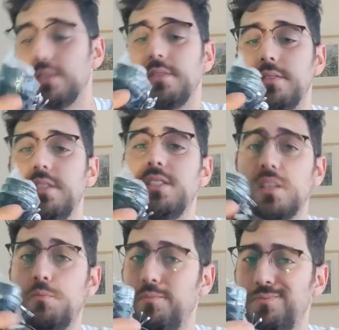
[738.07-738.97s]
This is
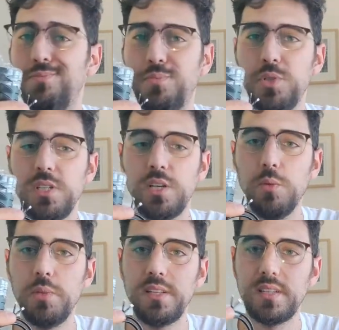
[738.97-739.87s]
a pretty
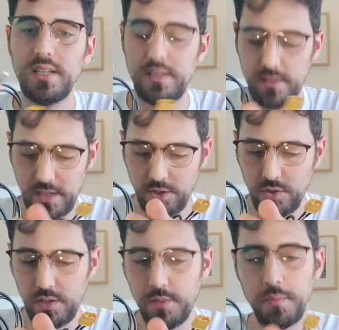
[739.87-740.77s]
complete kit, actually.